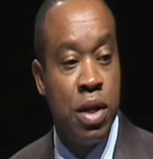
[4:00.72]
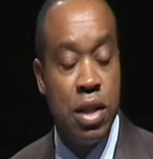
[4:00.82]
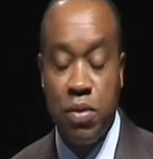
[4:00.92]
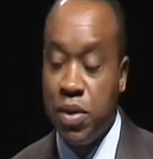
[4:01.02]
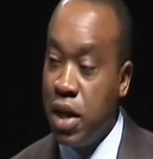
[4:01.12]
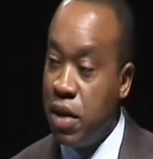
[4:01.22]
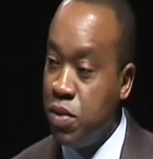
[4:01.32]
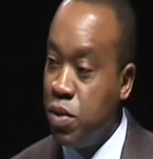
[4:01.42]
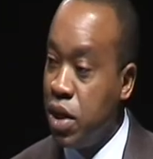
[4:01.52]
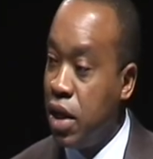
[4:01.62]
that we have
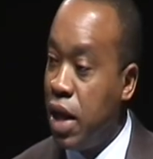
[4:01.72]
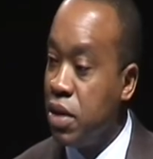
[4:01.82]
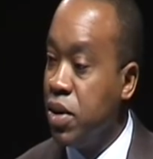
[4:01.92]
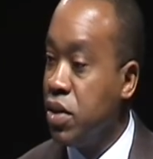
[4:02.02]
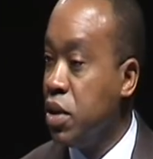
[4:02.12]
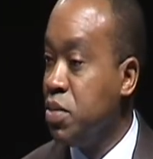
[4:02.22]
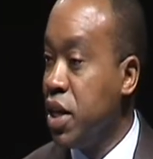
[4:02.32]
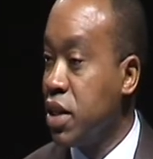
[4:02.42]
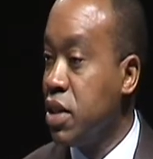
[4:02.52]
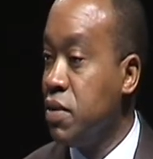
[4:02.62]
good alignment on
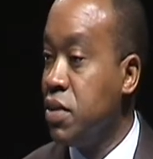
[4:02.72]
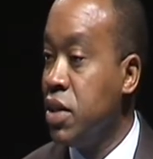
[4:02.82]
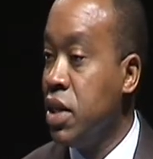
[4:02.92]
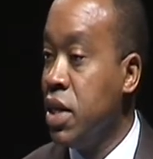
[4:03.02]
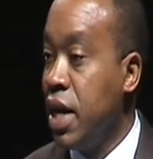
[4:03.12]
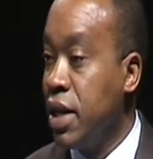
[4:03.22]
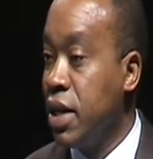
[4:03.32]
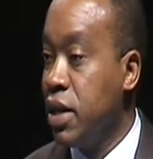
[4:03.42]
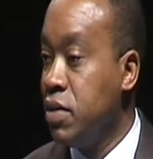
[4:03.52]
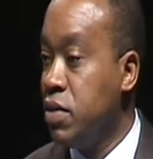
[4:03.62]
objectives and
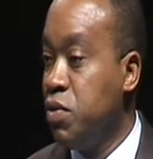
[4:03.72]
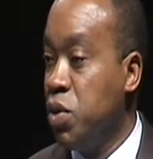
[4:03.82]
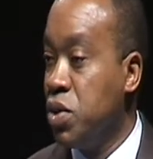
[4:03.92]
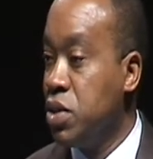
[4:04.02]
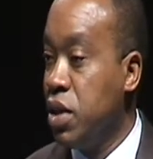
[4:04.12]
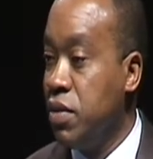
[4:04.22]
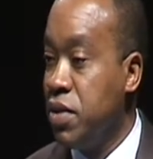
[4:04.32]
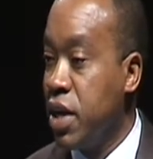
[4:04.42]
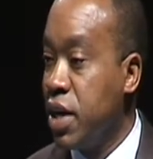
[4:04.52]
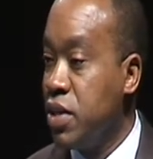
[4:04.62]
get focused
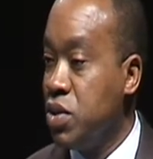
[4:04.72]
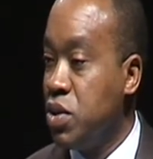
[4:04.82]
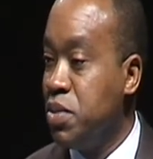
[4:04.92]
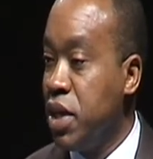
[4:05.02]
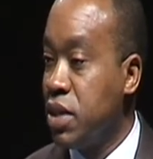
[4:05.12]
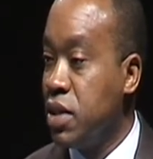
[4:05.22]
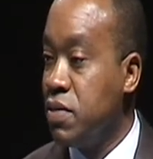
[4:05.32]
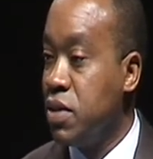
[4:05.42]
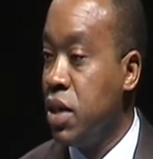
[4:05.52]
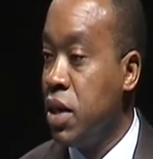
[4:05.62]
delivery against those
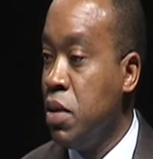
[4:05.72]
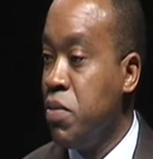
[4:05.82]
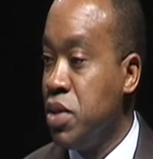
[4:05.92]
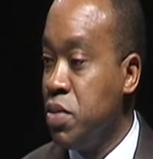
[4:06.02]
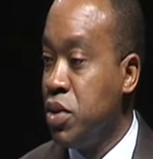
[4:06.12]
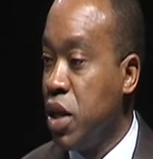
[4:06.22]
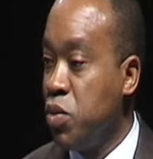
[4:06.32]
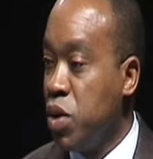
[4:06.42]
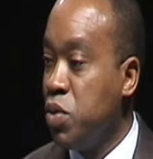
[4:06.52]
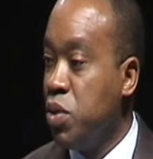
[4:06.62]
objectives. Principles that
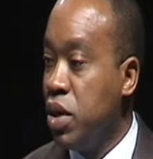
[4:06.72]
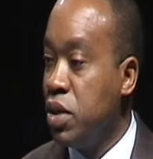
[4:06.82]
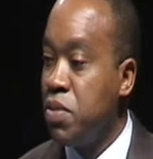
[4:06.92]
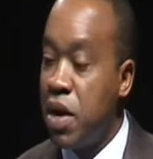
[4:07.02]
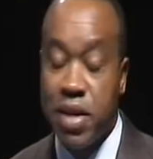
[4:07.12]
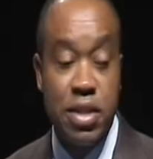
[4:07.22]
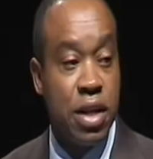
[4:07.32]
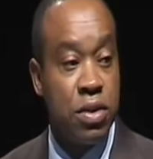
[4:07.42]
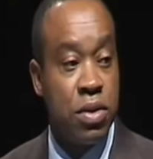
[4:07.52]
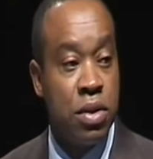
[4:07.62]
work well in the private
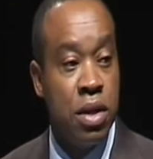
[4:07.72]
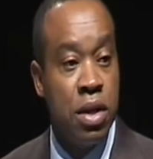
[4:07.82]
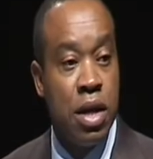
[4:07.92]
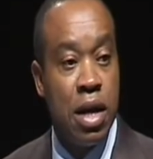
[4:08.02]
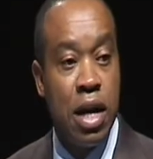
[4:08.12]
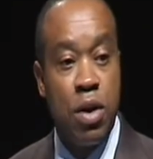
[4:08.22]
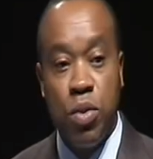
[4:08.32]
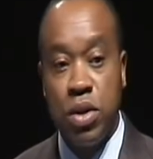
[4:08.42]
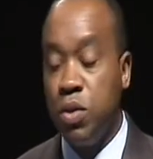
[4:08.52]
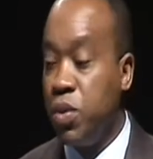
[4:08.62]
sector. I
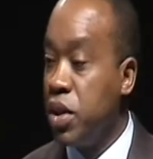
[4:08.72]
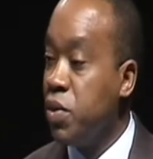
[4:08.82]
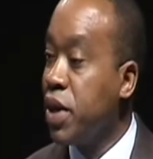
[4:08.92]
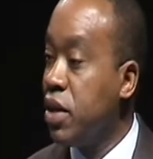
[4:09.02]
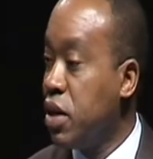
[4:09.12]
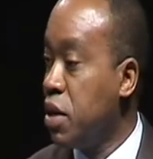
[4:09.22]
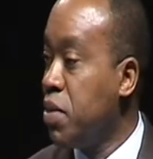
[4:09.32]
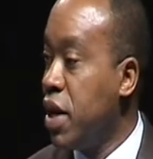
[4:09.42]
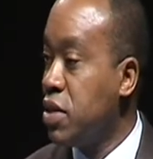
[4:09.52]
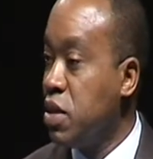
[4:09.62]
wonder whether we cannot
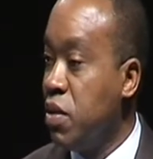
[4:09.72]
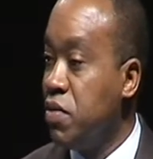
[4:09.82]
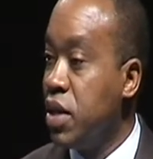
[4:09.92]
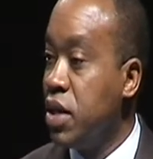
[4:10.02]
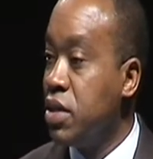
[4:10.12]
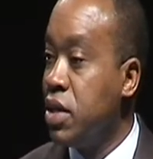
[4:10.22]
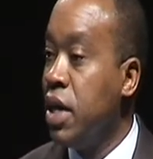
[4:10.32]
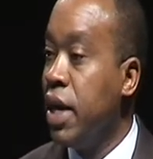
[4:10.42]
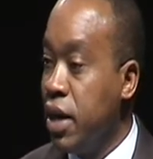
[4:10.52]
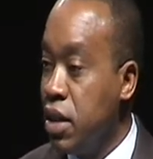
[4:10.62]
apply some of these
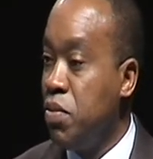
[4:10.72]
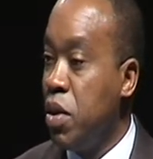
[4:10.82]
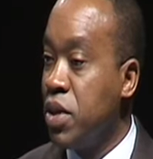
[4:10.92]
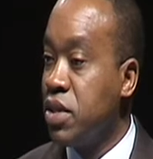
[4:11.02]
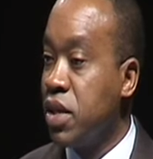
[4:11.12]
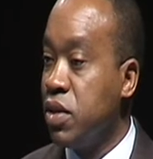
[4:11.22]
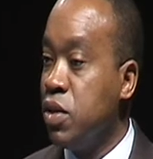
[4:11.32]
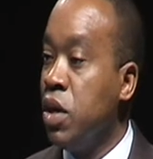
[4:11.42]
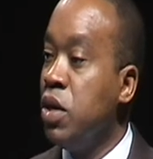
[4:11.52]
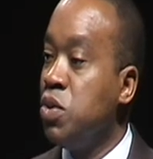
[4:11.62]
in the public sector
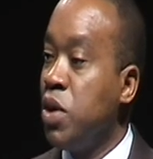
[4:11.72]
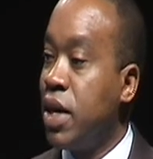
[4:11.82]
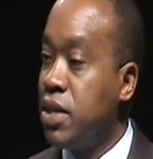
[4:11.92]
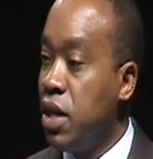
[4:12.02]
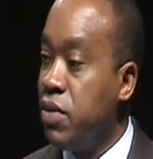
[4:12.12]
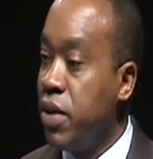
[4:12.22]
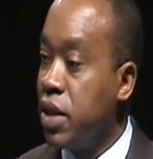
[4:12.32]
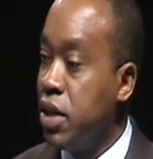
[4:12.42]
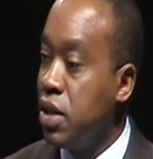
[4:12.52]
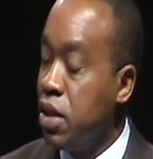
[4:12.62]
to accelerate
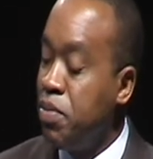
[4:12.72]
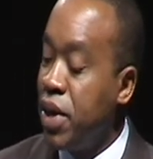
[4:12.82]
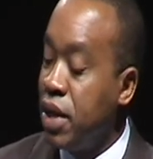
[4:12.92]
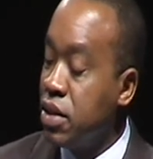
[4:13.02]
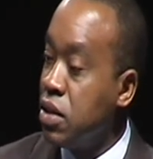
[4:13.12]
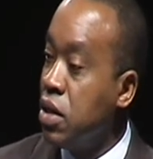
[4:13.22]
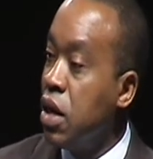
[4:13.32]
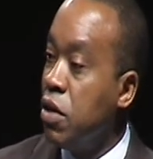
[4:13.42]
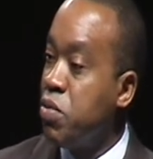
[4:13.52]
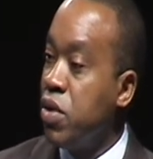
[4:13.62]
the pace
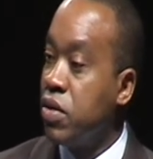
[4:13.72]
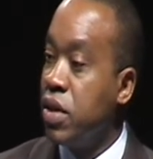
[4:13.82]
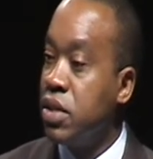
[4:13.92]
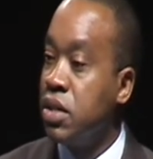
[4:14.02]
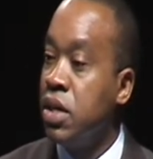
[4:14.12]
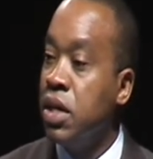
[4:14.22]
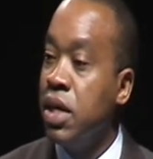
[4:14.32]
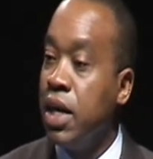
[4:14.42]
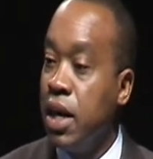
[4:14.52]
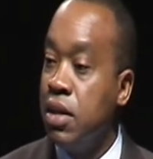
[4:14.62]
of progress
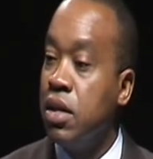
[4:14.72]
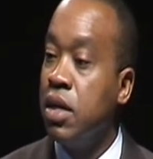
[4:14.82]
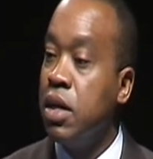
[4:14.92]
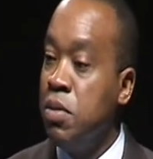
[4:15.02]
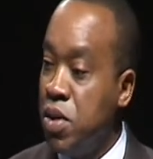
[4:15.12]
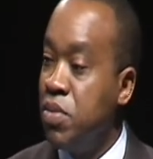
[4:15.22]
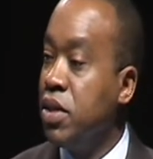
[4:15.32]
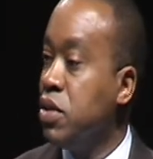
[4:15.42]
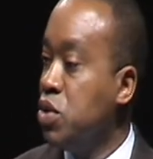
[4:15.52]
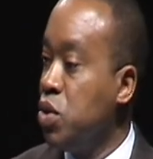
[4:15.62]
in
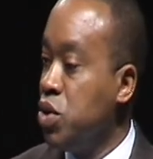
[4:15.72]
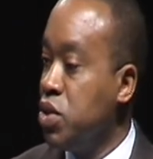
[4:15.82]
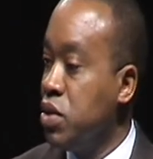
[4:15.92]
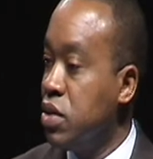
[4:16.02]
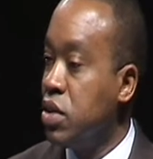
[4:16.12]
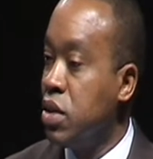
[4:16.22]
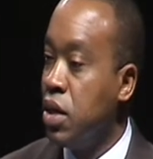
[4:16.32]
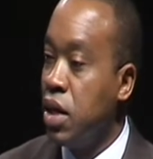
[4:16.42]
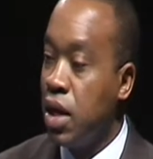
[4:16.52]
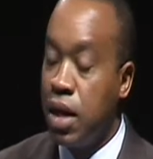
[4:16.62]
implementing solutions
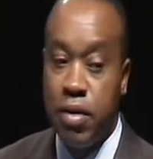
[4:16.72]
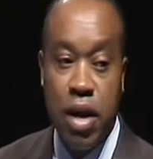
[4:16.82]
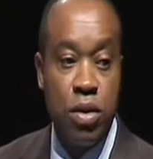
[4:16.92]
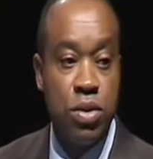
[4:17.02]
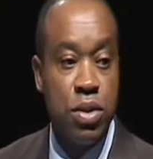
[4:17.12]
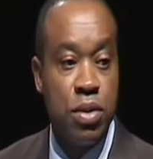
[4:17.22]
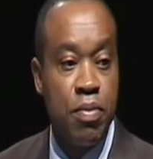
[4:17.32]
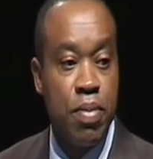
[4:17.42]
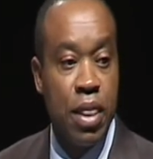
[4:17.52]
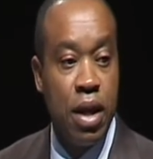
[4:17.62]
around
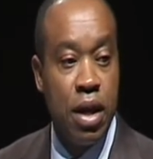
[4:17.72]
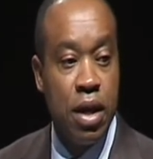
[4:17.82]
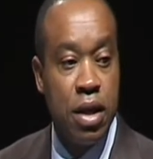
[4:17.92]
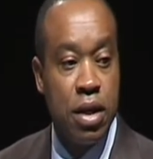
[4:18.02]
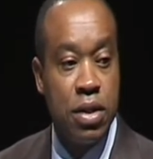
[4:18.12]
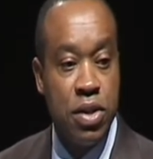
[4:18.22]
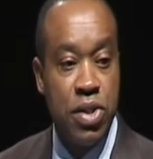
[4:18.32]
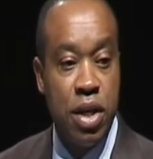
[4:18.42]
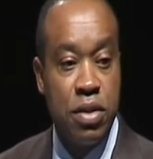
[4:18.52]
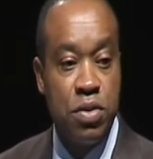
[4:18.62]
the
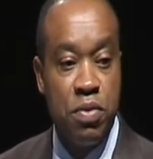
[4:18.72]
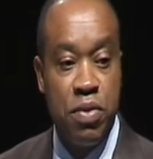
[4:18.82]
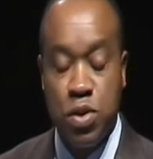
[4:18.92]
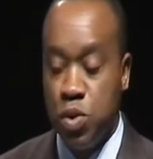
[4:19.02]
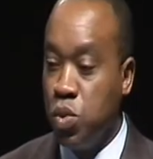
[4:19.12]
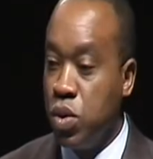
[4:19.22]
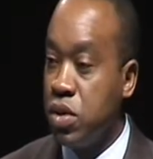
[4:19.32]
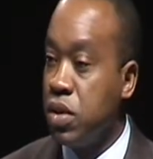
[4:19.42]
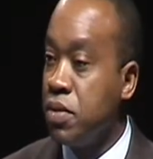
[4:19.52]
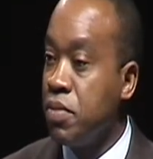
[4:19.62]
challenges we face with
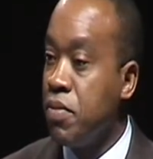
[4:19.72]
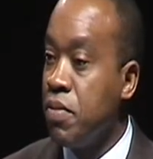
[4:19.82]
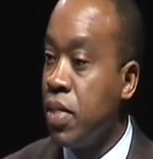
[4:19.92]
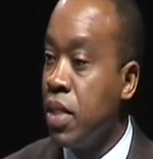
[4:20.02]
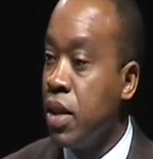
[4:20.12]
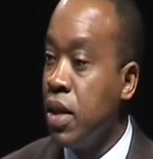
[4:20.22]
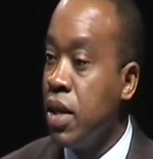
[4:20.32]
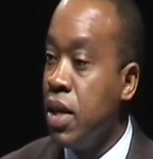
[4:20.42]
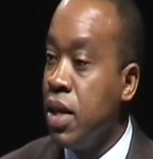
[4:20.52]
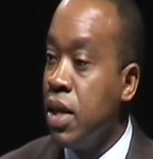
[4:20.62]
water.
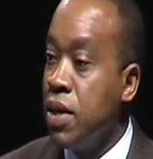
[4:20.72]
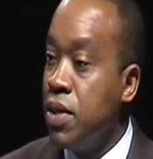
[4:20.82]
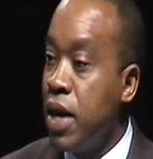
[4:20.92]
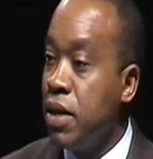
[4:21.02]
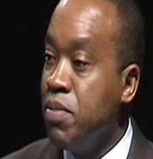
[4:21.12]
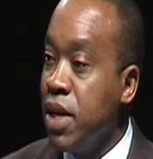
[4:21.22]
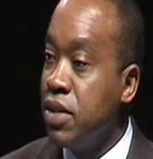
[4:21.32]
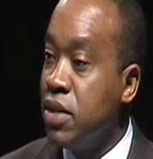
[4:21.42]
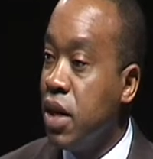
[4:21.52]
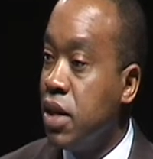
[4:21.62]
That
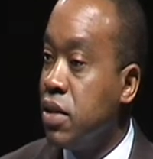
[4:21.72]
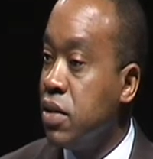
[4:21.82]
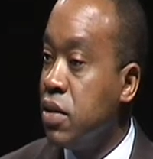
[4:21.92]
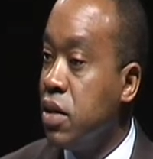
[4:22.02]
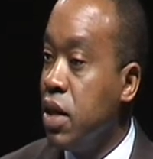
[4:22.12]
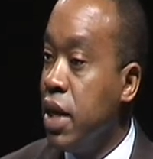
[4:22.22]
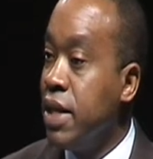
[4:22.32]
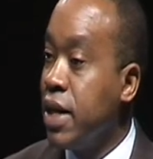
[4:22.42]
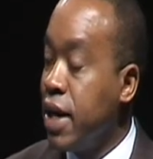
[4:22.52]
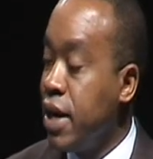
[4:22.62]
means that in
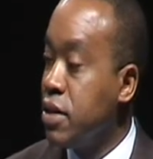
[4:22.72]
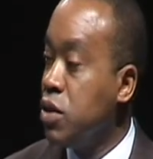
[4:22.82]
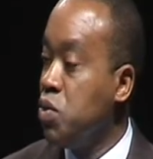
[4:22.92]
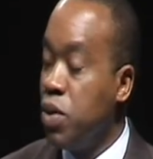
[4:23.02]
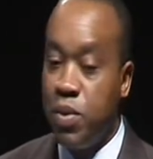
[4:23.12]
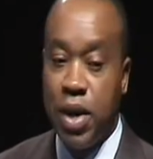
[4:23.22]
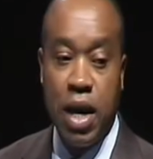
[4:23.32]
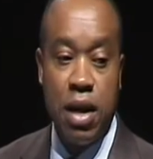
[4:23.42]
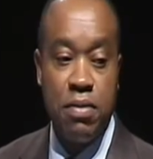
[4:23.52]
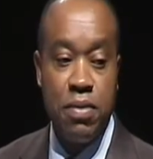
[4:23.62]
the cases where we
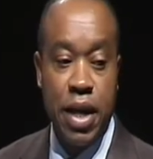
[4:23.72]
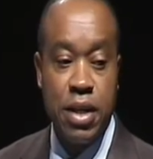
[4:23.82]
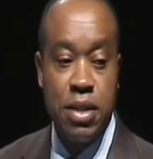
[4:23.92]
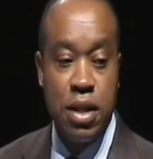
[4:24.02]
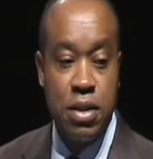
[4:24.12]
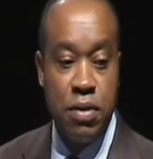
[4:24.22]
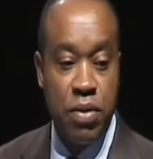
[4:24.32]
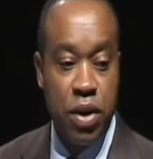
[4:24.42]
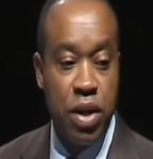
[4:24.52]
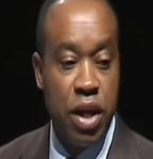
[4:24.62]
have extensive
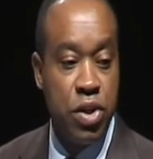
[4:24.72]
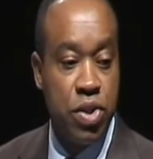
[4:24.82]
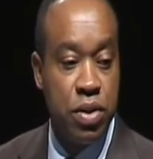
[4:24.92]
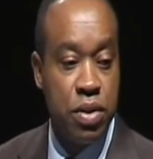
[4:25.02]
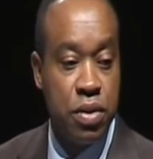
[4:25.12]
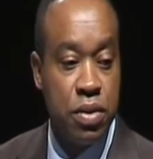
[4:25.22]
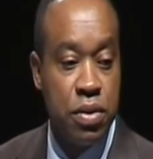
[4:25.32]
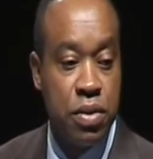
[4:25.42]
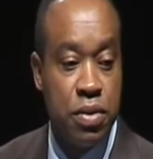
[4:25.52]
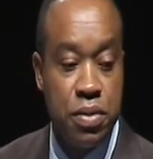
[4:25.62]
regulation,
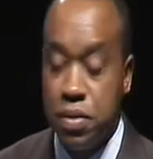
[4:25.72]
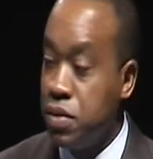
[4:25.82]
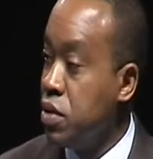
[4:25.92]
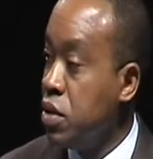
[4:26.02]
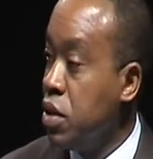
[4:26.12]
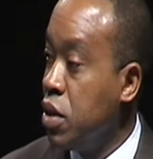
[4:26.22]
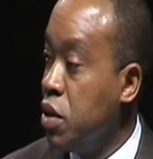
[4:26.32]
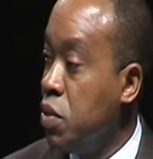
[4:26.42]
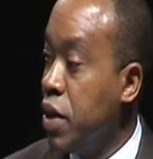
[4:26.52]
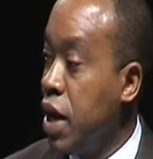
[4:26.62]

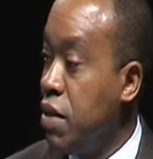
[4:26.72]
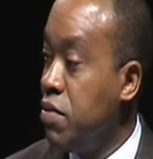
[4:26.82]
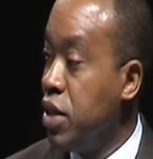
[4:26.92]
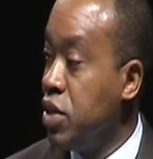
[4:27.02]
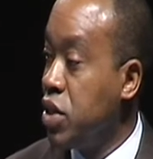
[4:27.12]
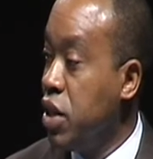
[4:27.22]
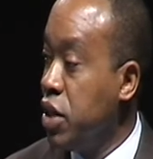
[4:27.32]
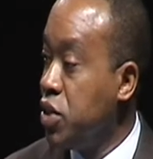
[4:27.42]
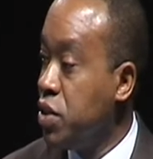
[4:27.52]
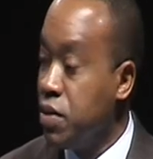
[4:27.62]
we have
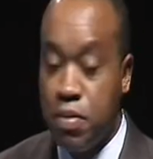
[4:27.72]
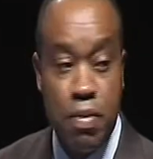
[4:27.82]
legislation